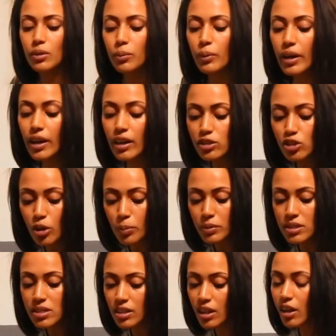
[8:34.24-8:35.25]
wear a top
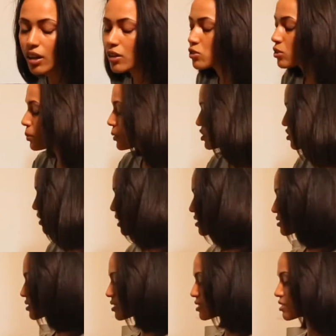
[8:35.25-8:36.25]
and skirt or top and
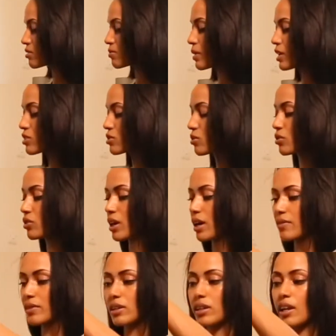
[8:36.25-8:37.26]
trousers, make sure you
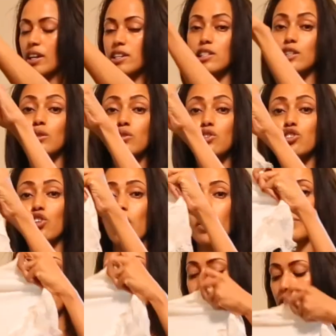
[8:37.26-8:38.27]
have a nice loose
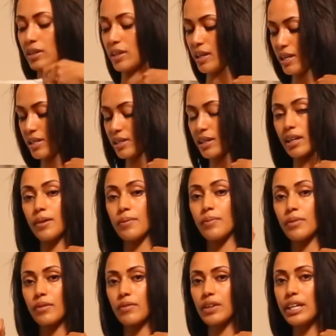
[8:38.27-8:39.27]
top that you can easily
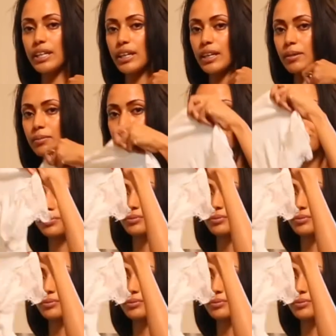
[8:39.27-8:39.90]
feed in.